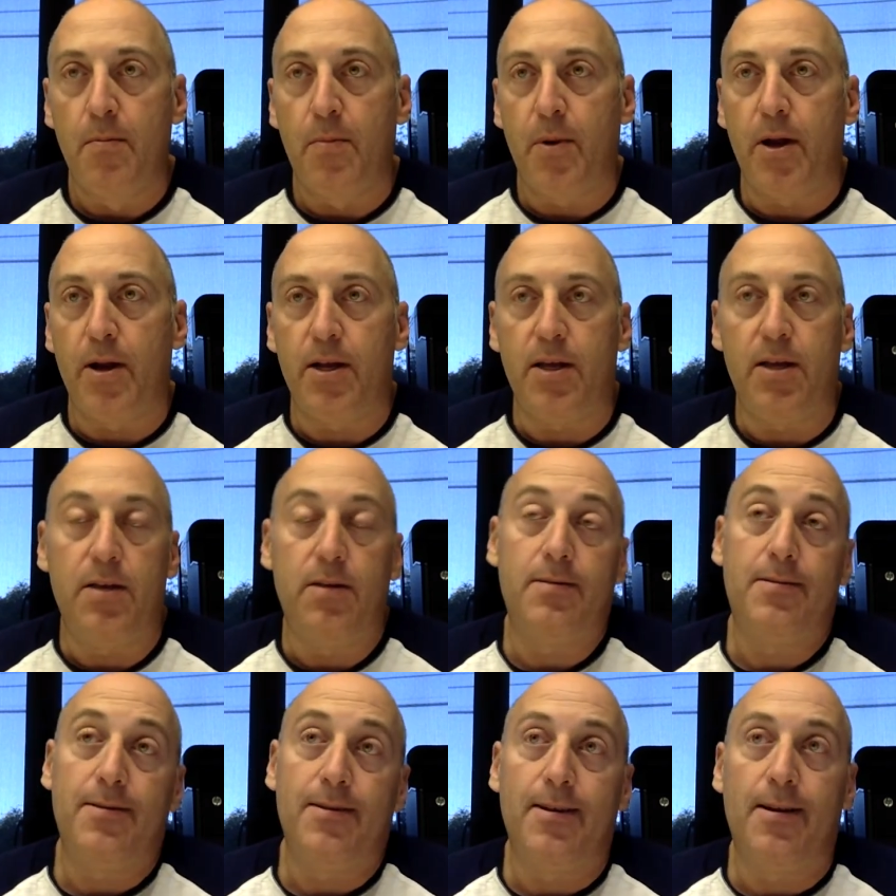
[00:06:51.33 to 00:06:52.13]
But
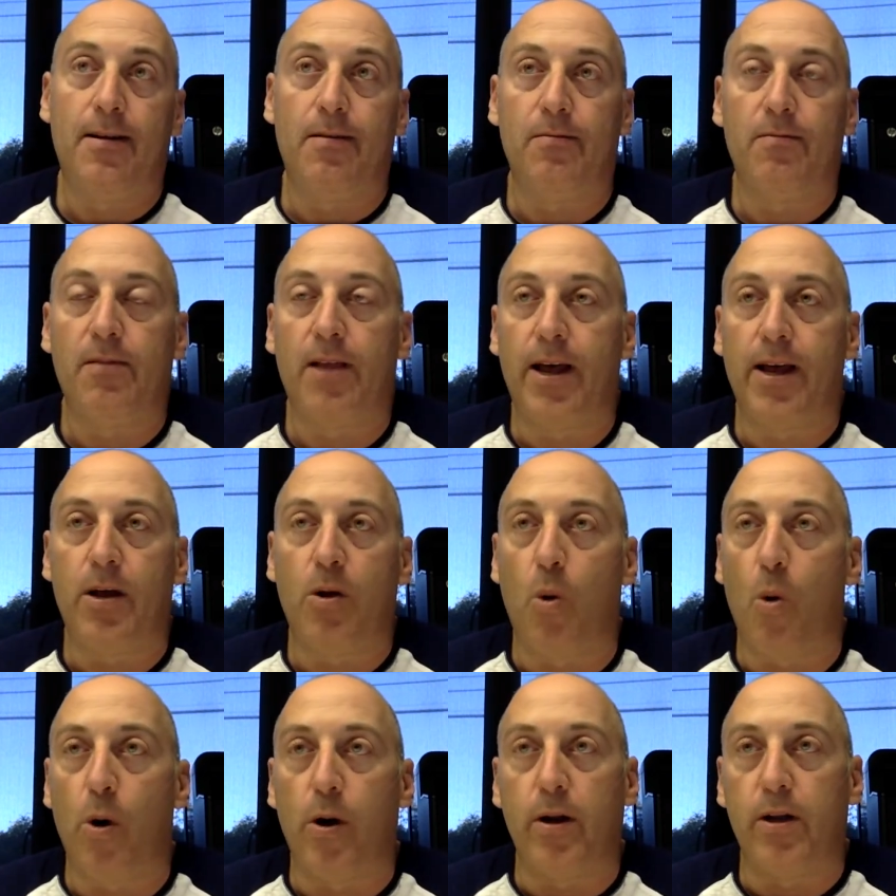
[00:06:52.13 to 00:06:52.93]
he's, you know, like
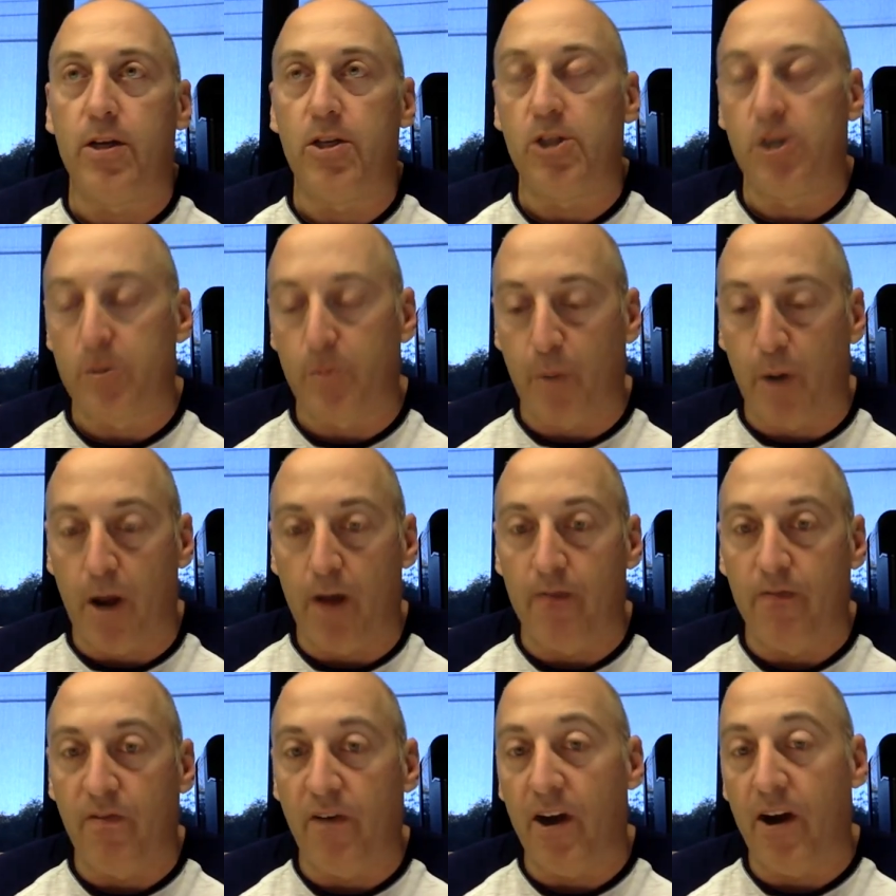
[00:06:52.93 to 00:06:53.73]
Gordon, he's just been
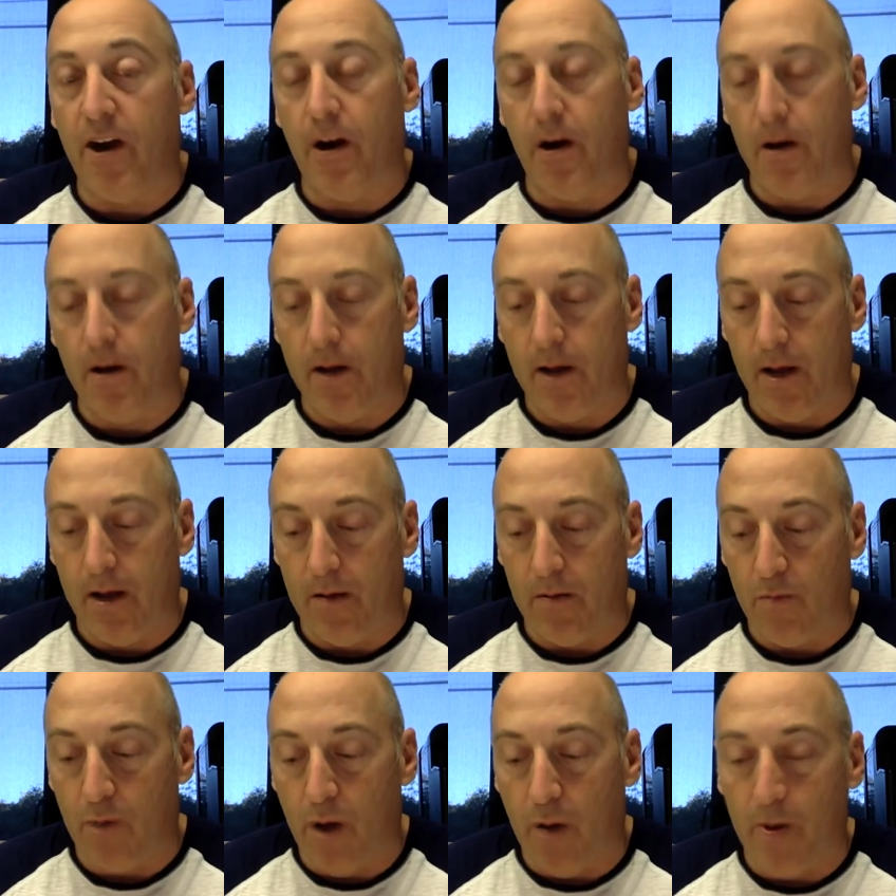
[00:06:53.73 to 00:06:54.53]
on fire
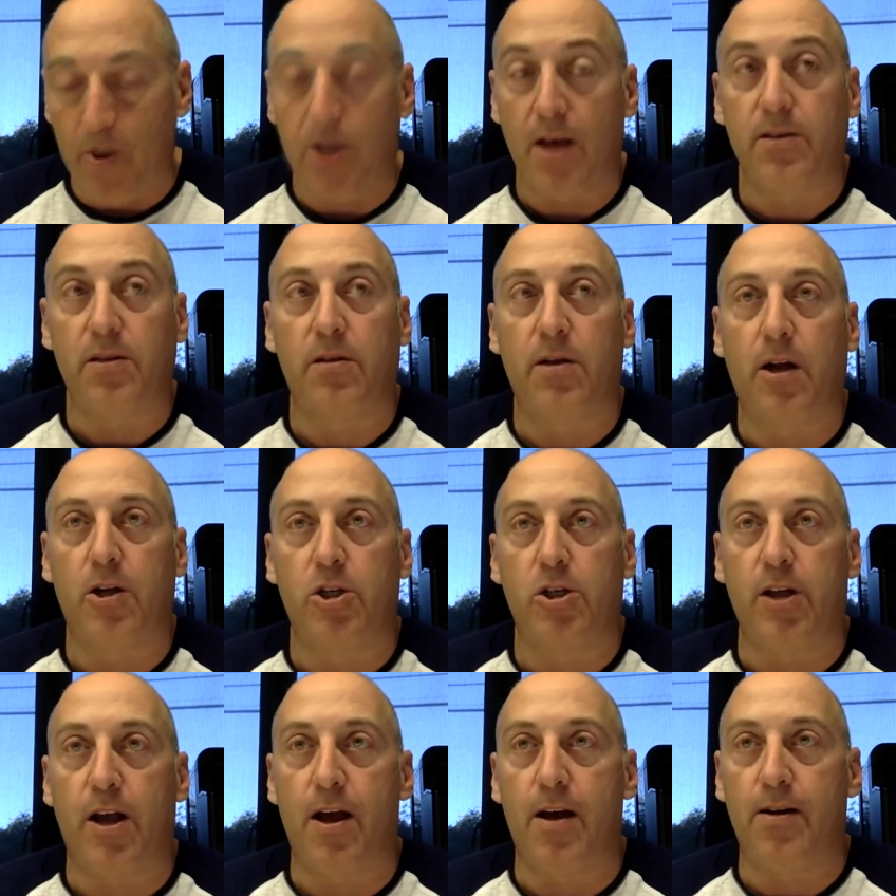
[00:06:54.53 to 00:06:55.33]
and probably has a
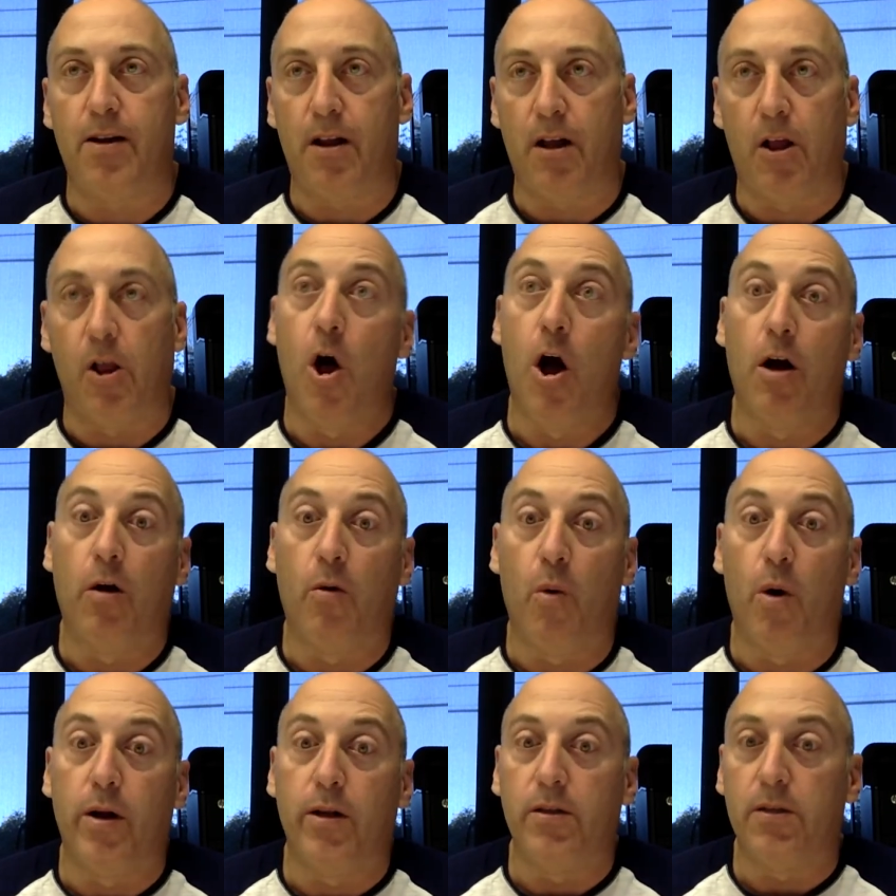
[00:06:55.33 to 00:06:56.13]
touchdown and a
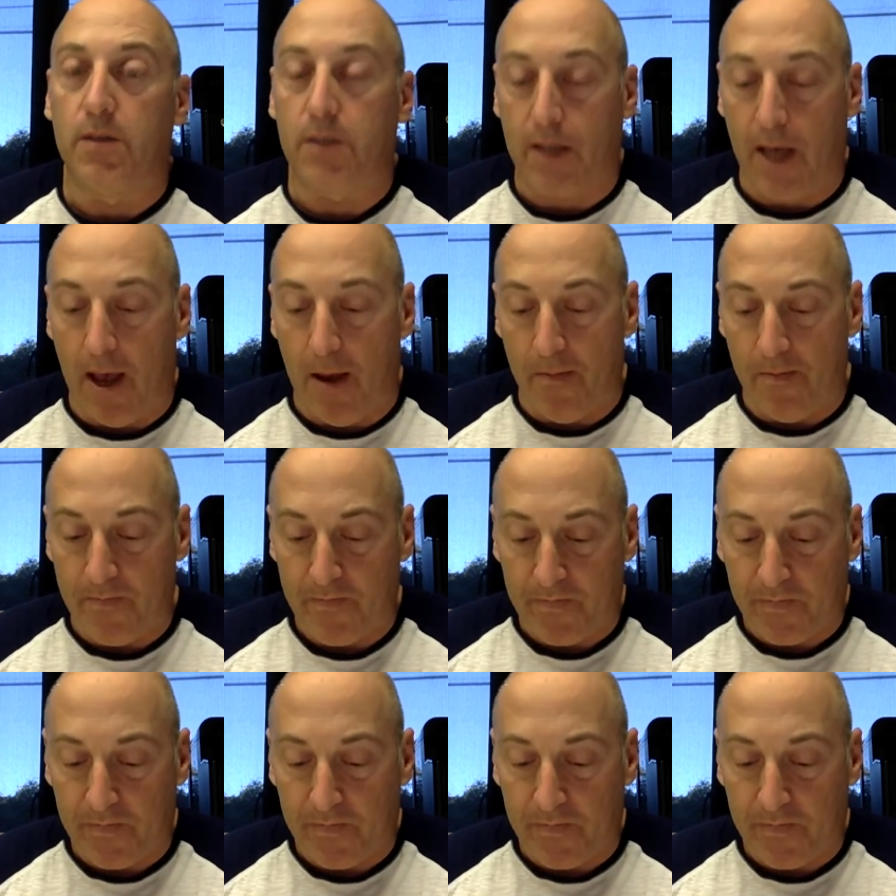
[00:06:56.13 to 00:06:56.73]
long one in this game.